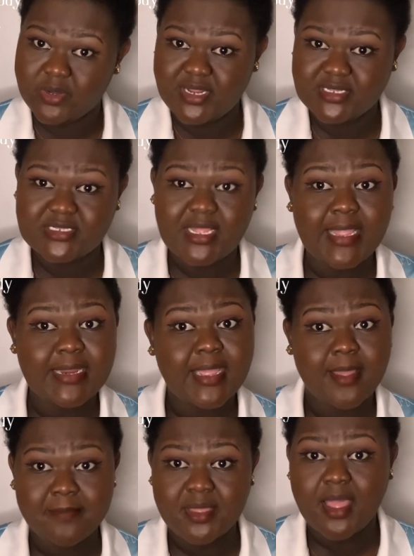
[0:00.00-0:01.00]
on it, it
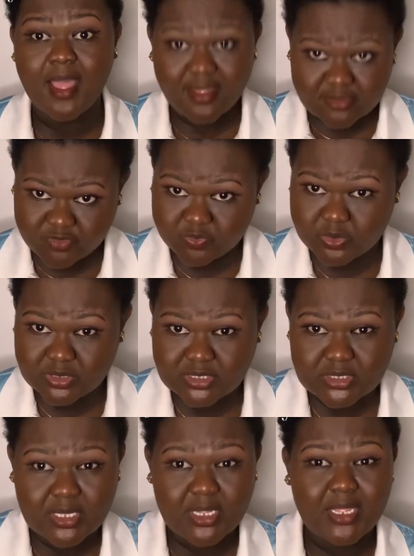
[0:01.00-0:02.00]
can be cancerous
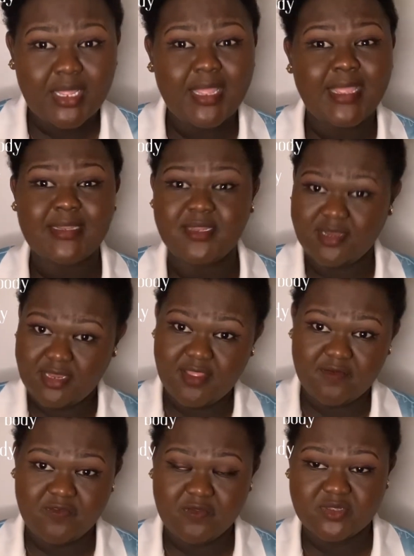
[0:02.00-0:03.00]
in the near
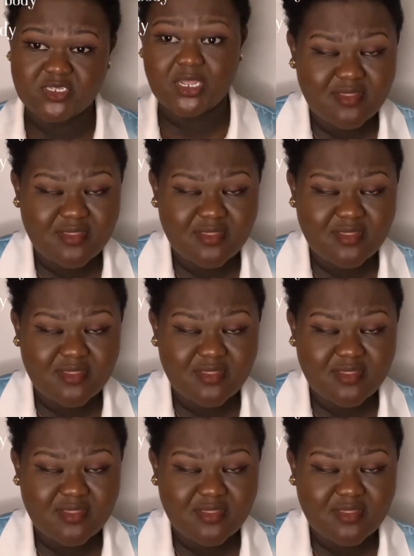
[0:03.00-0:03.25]
future.